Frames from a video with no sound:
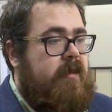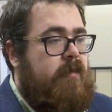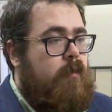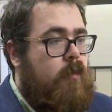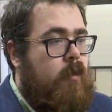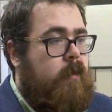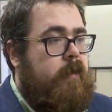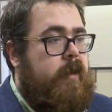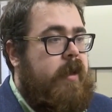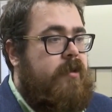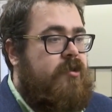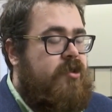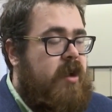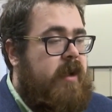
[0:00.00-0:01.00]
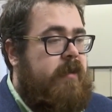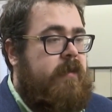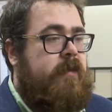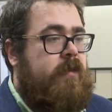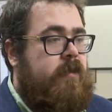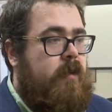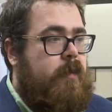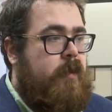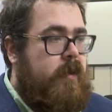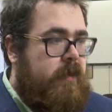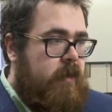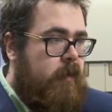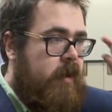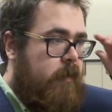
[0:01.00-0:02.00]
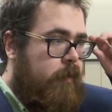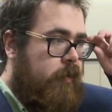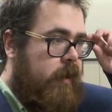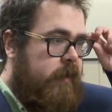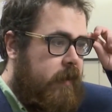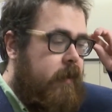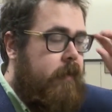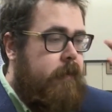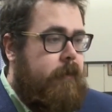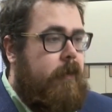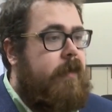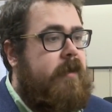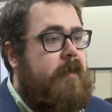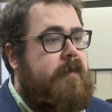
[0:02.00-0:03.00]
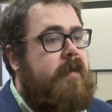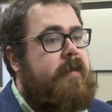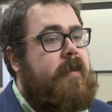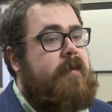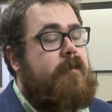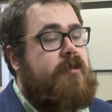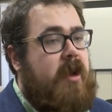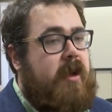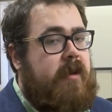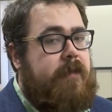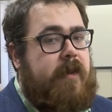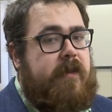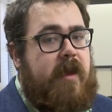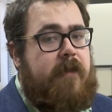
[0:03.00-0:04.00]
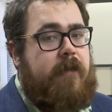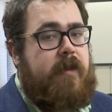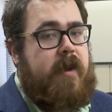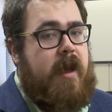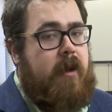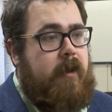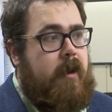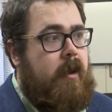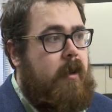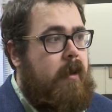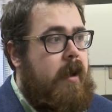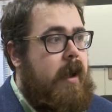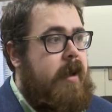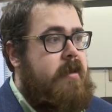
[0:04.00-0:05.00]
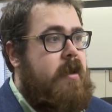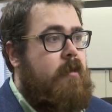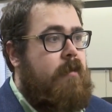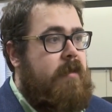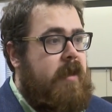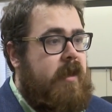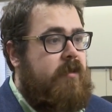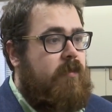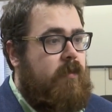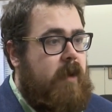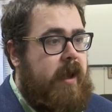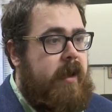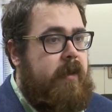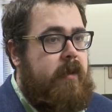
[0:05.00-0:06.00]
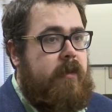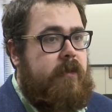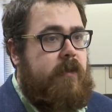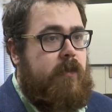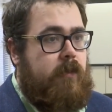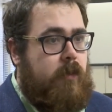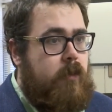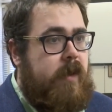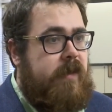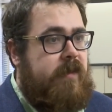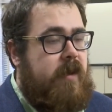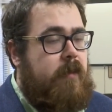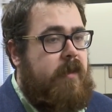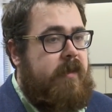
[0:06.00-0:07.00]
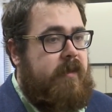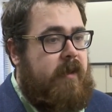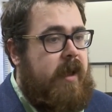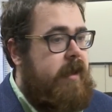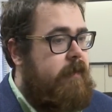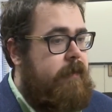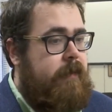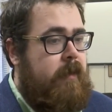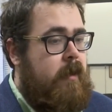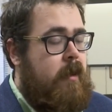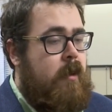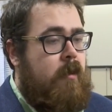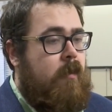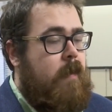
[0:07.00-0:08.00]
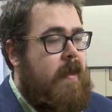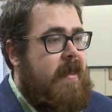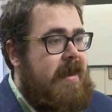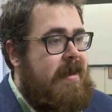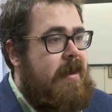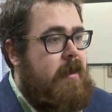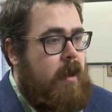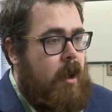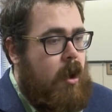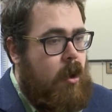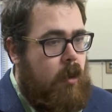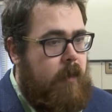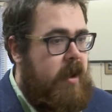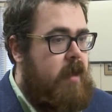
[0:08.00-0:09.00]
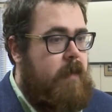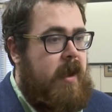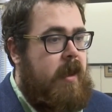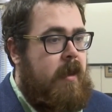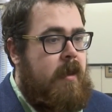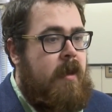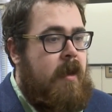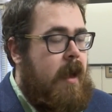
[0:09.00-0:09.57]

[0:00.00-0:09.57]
it's moral and just to put someone in prison for a substance that's objectively safer than alcohol. I don't think it's right to ruin someone's life when they didn't harm anybody.